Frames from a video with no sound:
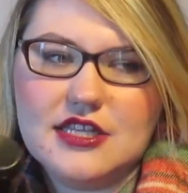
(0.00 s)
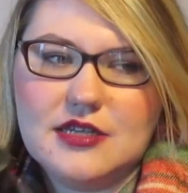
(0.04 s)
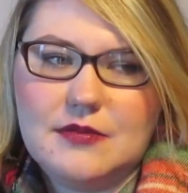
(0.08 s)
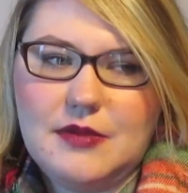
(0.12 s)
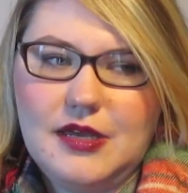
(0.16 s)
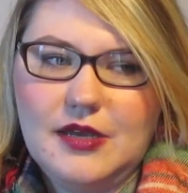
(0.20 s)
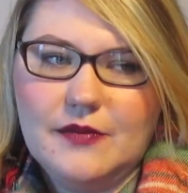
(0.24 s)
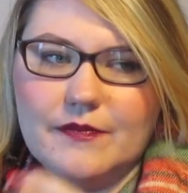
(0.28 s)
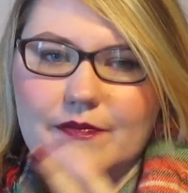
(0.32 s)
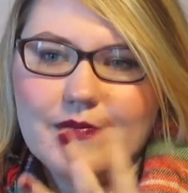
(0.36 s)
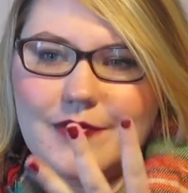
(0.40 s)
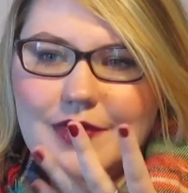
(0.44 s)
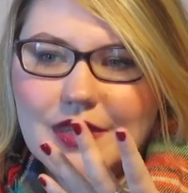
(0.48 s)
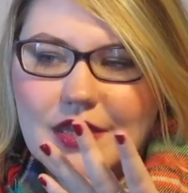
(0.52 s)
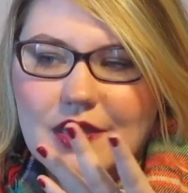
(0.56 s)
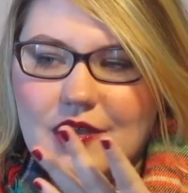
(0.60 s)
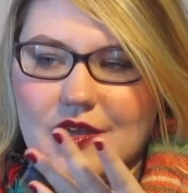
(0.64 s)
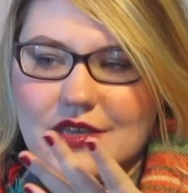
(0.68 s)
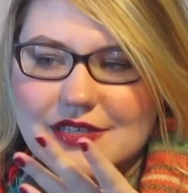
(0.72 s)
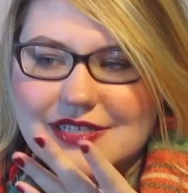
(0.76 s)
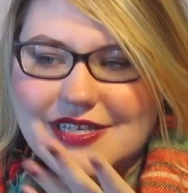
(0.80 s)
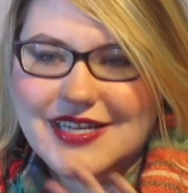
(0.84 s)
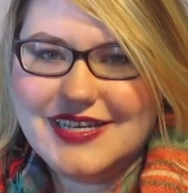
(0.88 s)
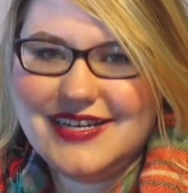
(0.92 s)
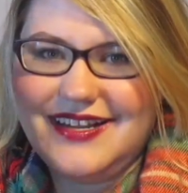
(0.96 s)
I'm like,
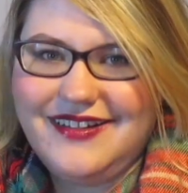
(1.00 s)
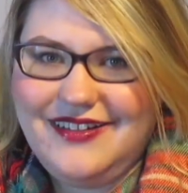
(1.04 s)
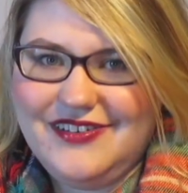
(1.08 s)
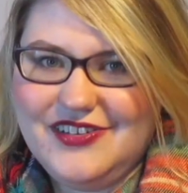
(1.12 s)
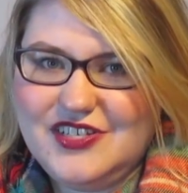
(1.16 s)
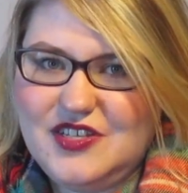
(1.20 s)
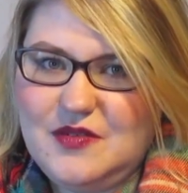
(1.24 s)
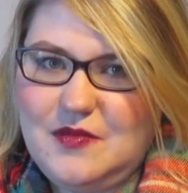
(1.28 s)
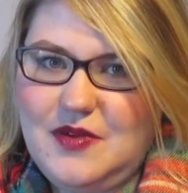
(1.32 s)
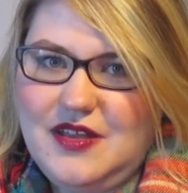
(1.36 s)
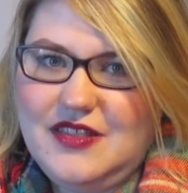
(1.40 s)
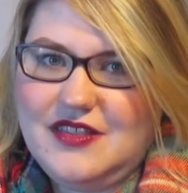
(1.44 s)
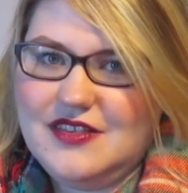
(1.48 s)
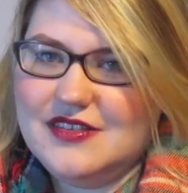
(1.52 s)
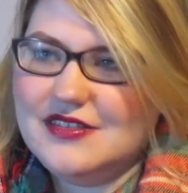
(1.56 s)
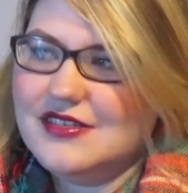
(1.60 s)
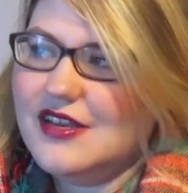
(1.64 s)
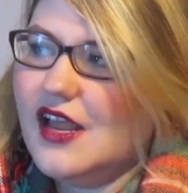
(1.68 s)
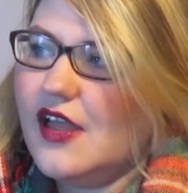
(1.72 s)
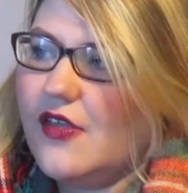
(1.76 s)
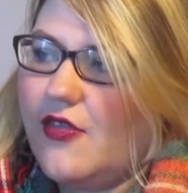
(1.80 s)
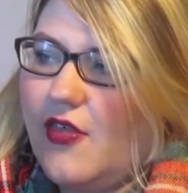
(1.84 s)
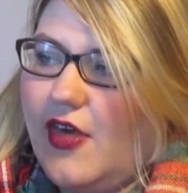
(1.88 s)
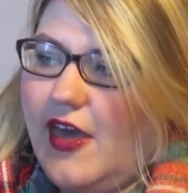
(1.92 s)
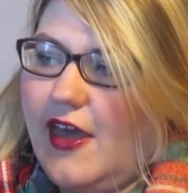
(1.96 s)
$10 a month is
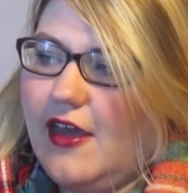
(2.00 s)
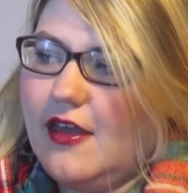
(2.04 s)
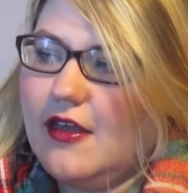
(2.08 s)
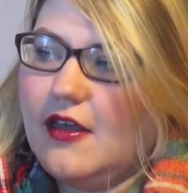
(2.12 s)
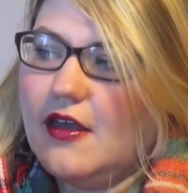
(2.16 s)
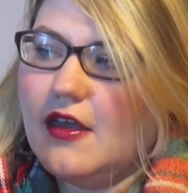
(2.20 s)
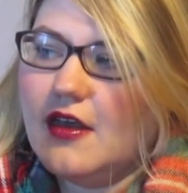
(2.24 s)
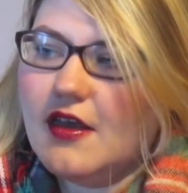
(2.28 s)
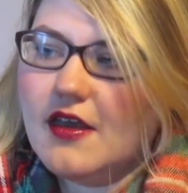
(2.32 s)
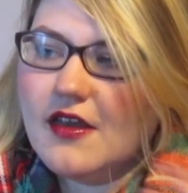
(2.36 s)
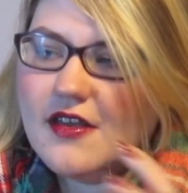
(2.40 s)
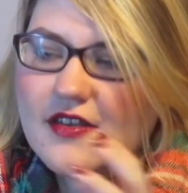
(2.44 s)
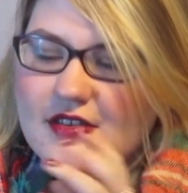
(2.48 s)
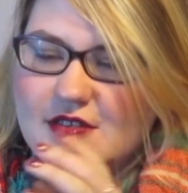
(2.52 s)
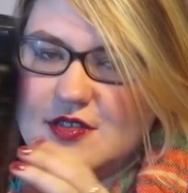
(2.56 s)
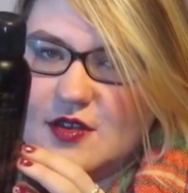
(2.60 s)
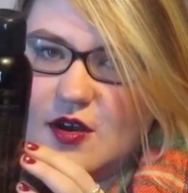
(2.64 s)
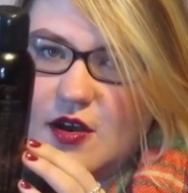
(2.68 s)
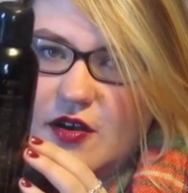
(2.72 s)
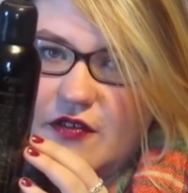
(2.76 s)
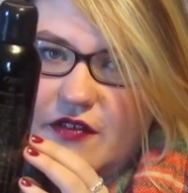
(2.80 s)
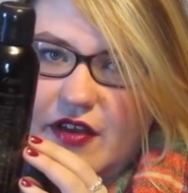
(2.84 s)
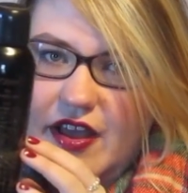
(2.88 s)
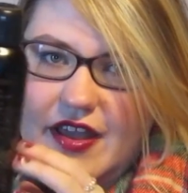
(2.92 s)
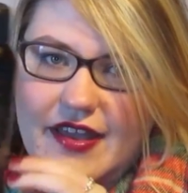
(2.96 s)
nothing.
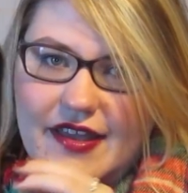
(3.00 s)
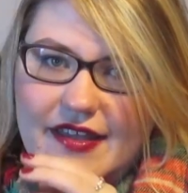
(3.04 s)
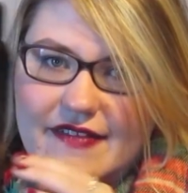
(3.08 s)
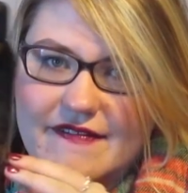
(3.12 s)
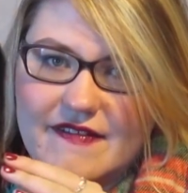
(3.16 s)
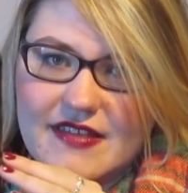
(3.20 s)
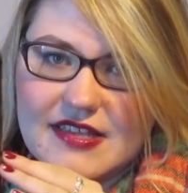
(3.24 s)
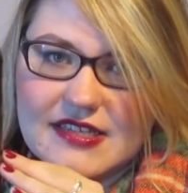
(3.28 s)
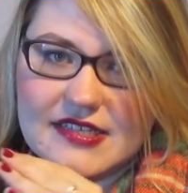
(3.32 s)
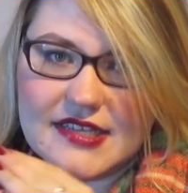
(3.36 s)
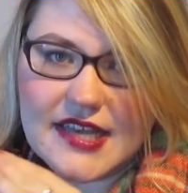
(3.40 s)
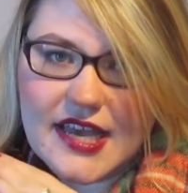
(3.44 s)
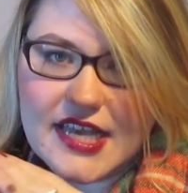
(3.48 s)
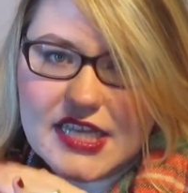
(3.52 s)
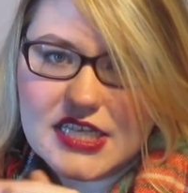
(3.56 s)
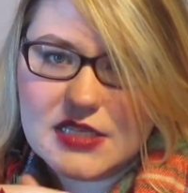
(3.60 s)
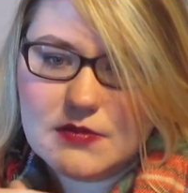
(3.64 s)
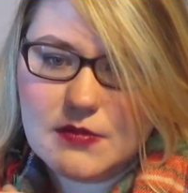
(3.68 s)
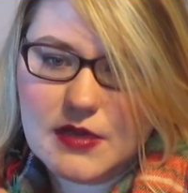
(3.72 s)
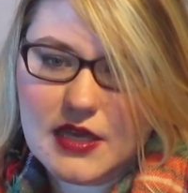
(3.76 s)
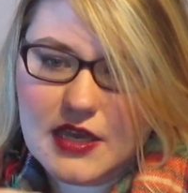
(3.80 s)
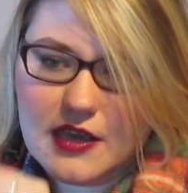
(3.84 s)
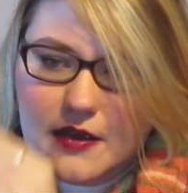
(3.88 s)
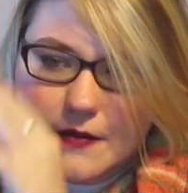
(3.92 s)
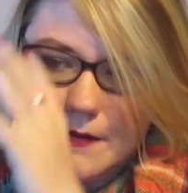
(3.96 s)
So if this lasts
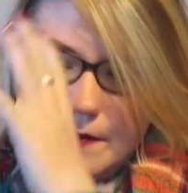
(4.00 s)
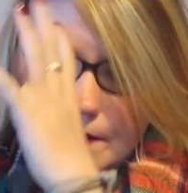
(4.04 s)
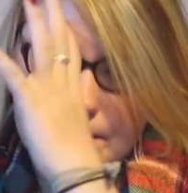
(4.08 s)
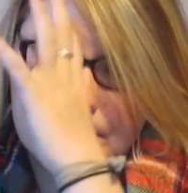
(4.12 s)
me